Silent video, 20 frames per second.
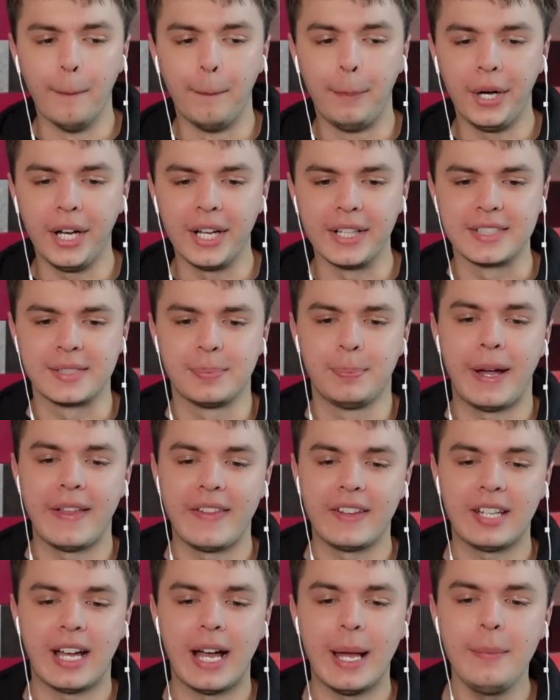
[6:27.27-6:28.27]
But by
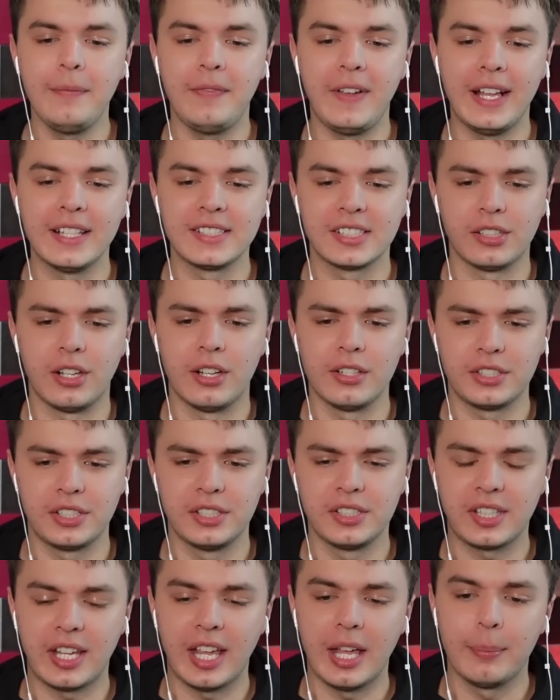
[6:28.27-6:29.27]
the time Vance launched
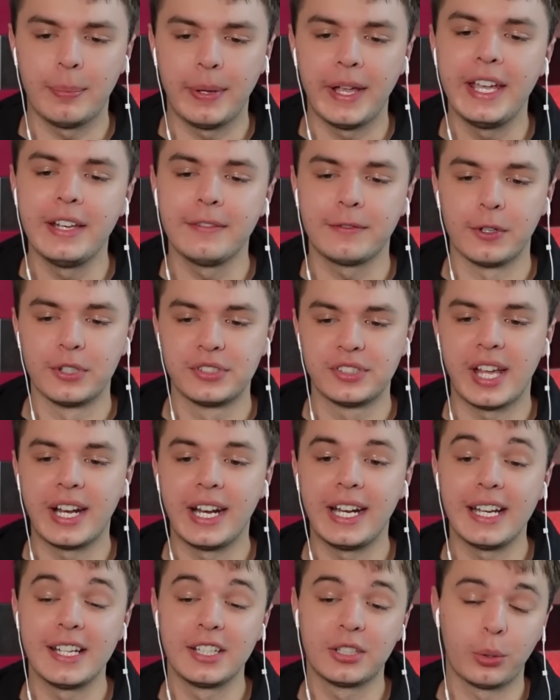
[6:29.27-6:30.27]
his campaign for
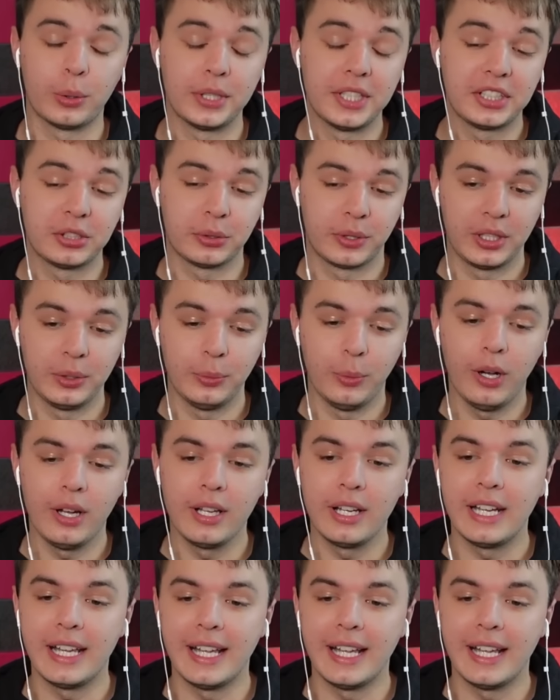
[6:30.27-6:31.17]
Senate in 2021,